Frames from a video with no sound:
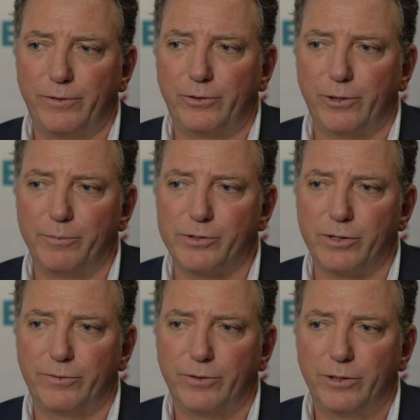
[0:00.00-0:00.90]
in terms
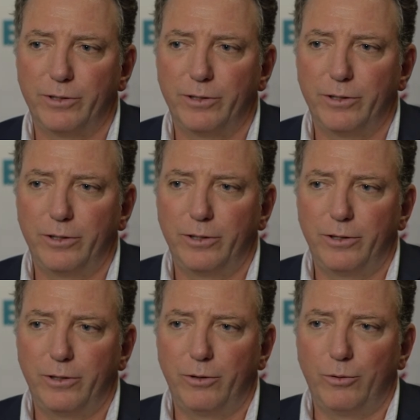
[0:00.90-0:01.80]
of
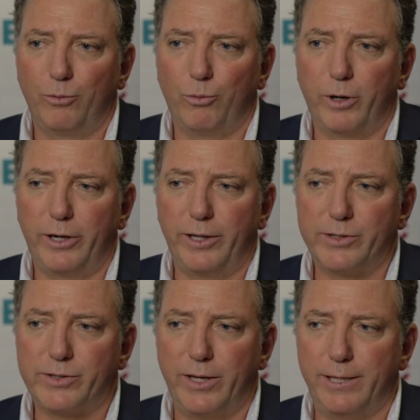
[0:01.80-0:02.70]
what it
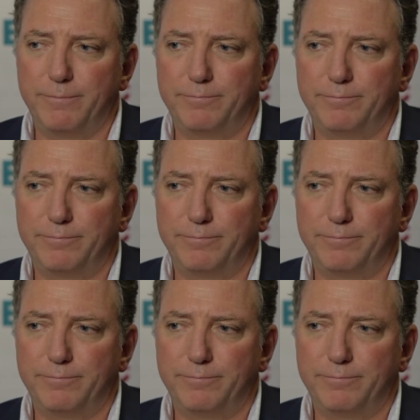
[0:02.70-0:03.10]
is that